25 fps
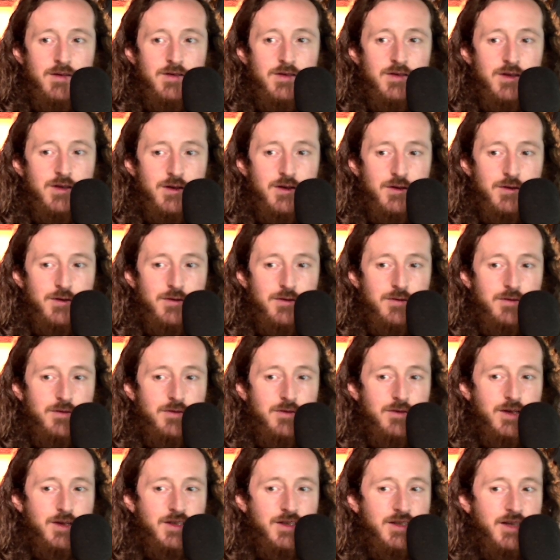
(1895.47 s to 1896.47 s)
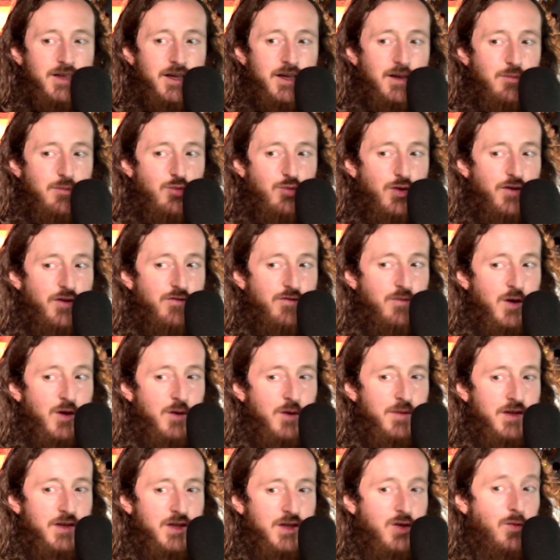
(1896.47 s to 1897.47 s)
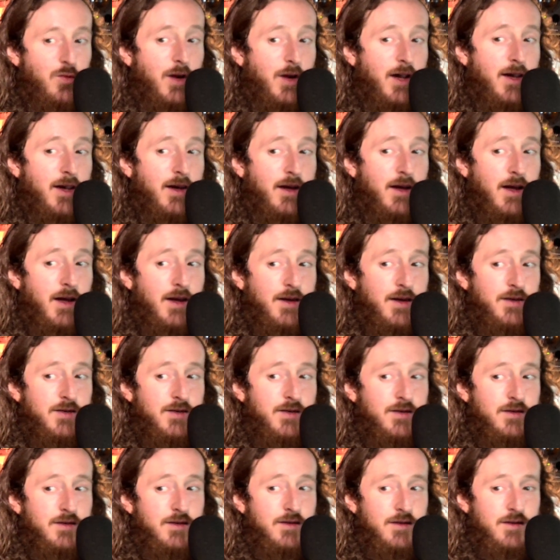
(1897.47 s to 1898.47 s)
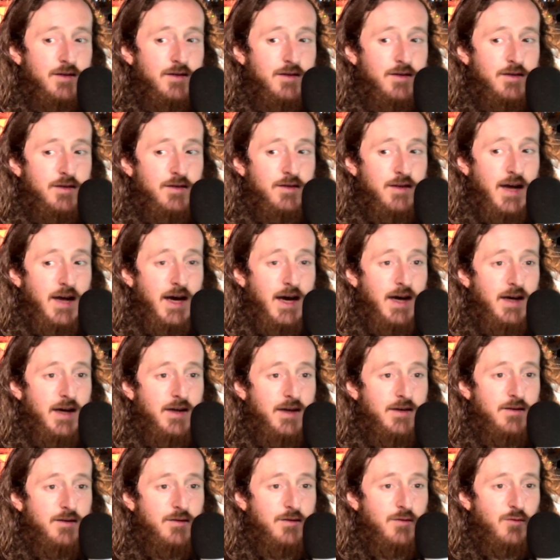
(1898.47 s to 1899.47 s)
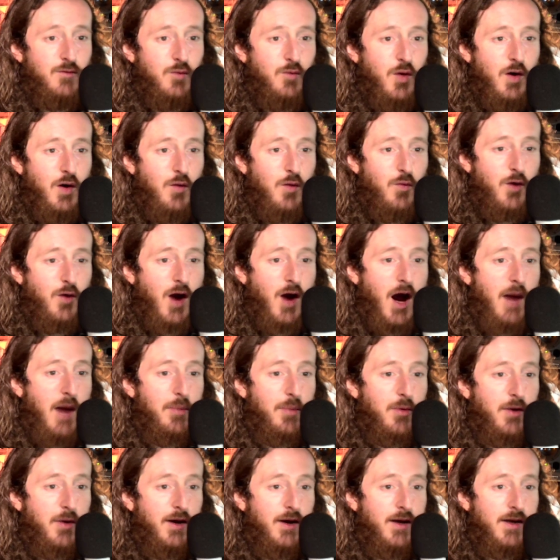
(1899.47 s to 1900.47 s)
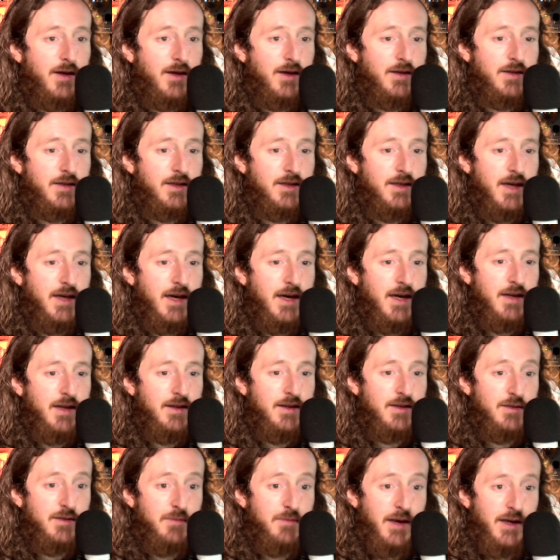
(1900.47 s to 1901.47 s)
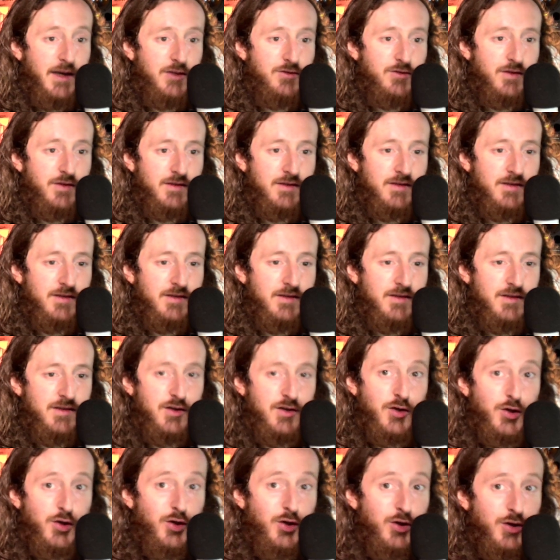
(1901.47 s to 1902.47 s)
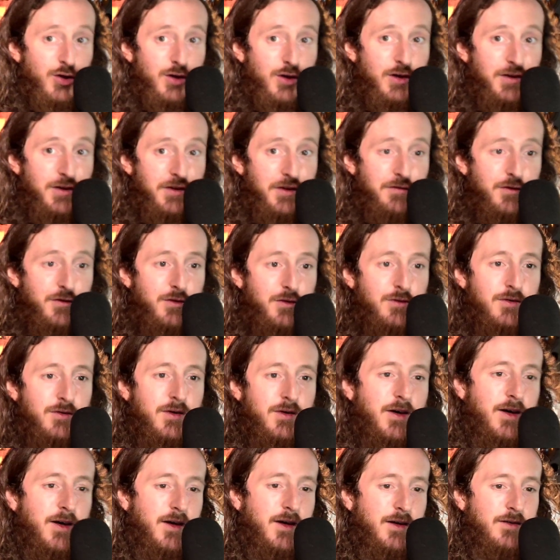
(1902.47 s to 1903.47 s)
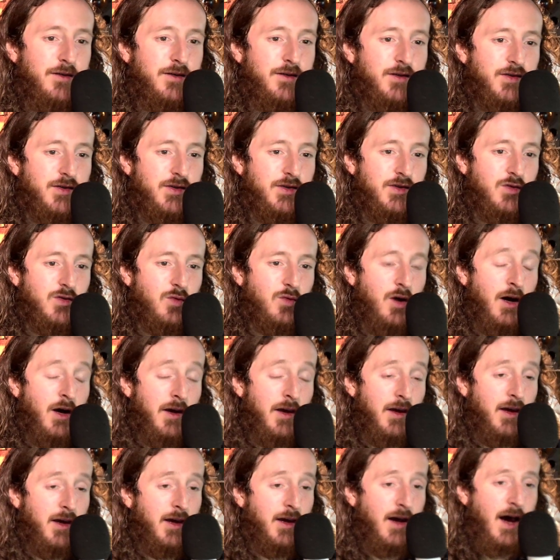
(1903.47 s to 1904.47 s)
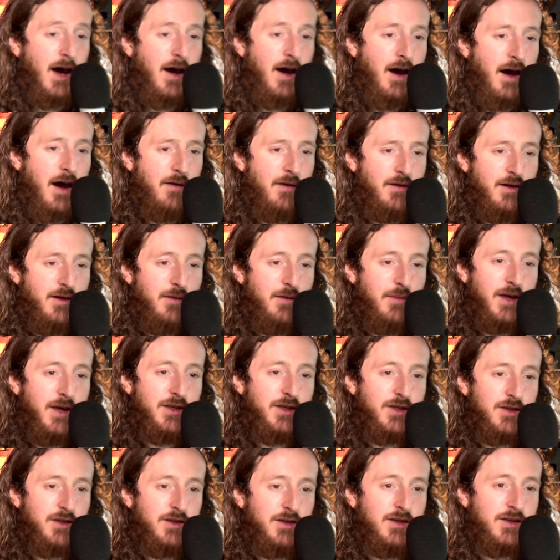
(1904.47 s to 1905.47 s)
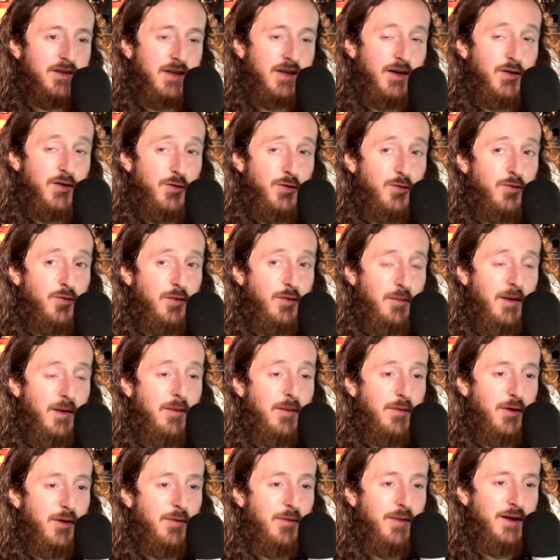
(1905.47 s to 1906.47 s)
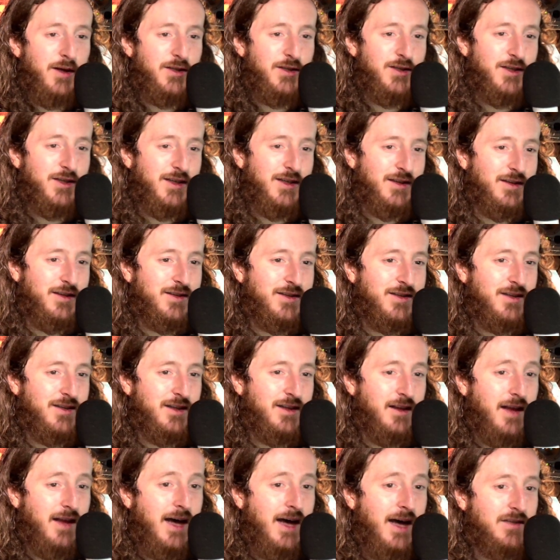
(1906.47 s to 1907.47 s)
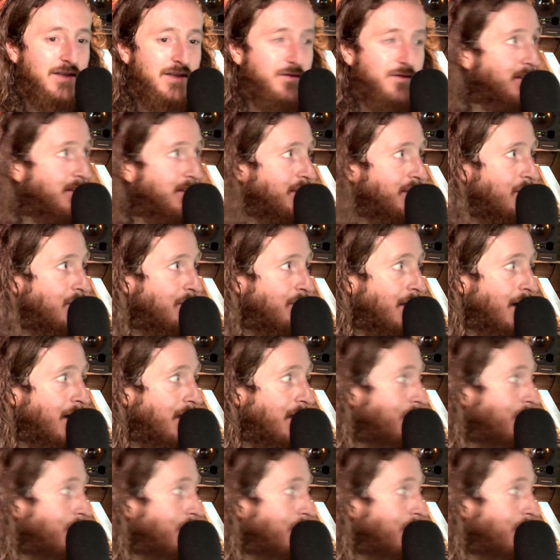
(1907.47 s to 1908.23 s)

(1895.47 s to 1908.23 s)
So let's take a brief moment to recognize that what we're operating in today, this matrix, is good and evil. And this is, again, I did mention this. I do remember mentioning this in the last video, but